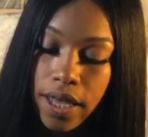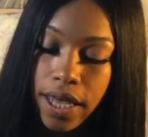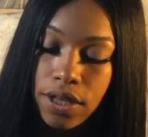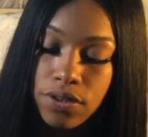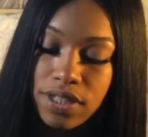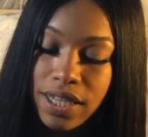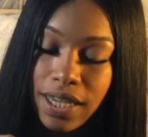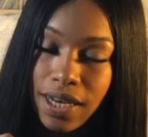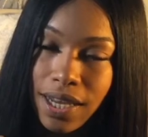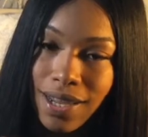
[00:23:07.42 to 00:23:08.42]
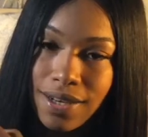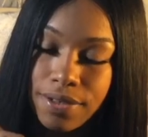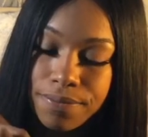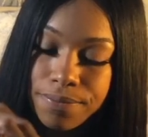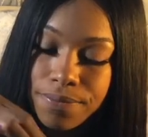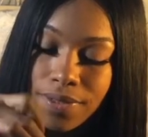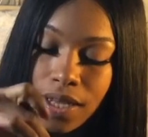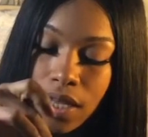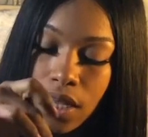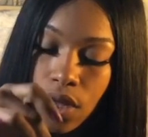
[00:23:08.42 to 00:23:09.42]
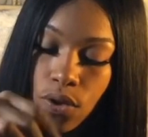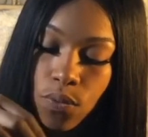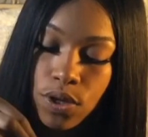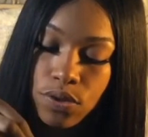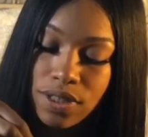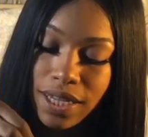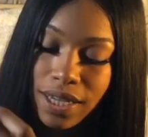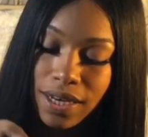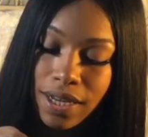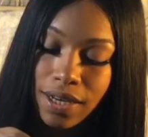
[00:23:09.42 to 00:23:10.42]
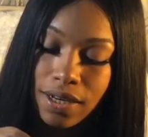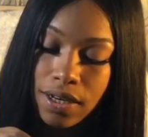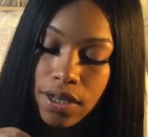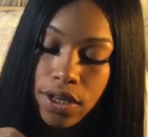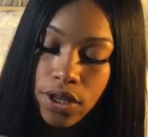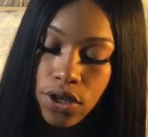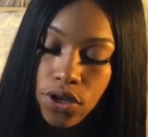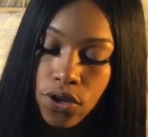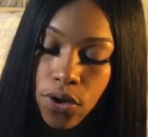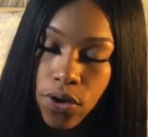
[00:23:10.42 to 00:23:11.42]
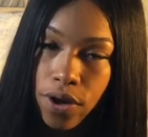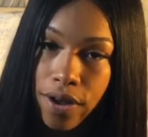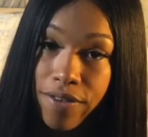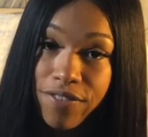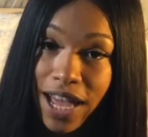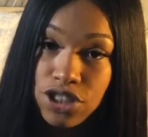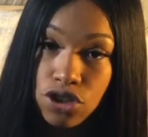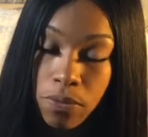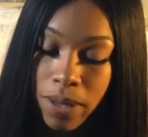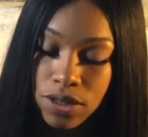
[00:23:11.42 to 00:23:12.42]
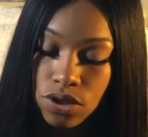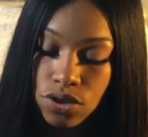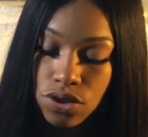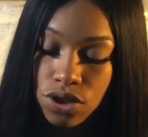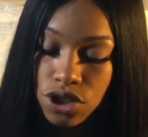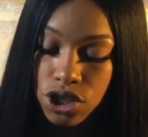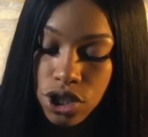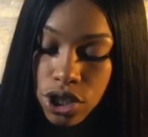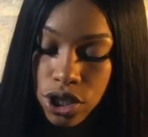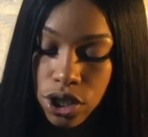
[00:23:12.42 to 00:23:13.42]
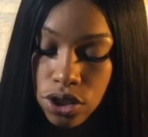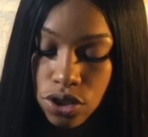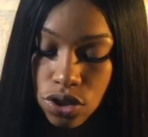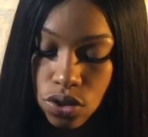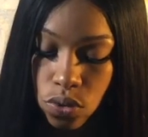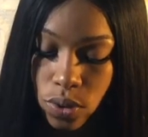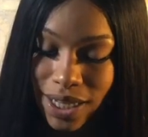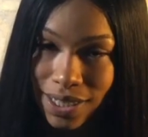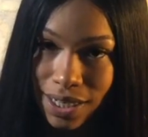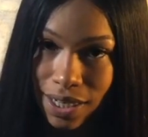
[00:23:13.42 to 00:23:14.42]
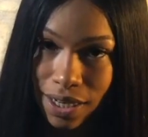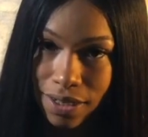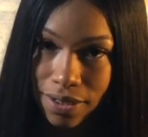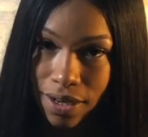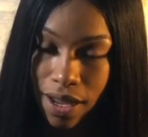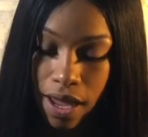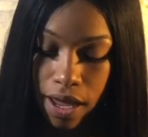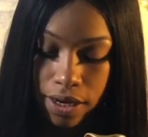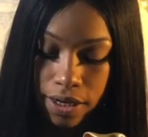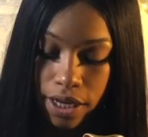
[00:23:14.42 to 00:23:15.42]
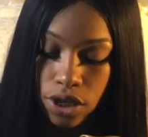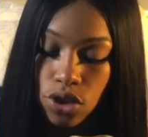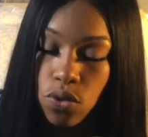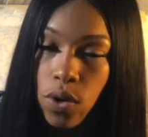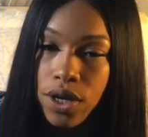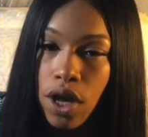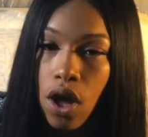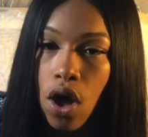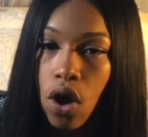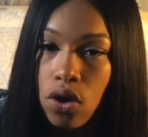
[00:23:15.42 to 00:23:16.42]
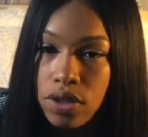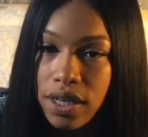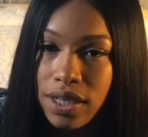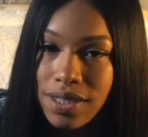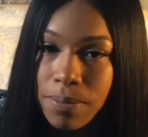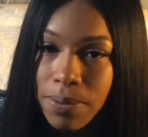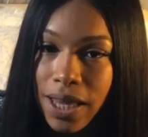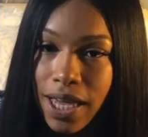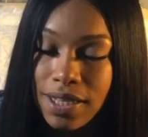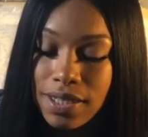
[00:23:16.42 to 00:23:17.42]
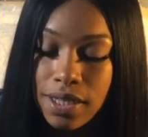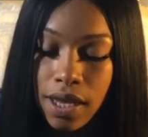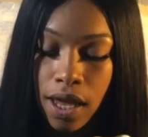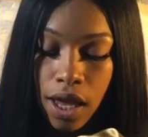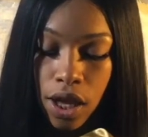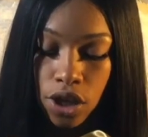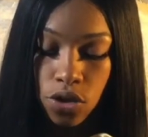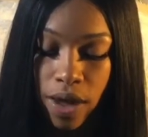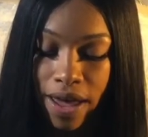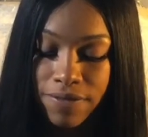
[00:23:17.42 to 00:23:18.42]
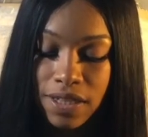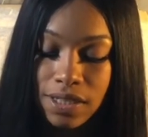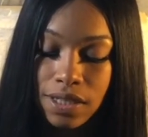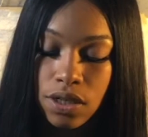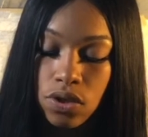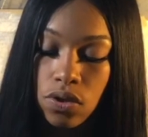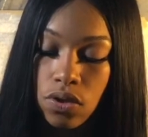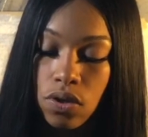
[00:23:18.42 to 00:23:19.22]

and you stick it in. When you stick it in, your vaginal muscles should squeeze it in. Then you want to hold it into place. You have this little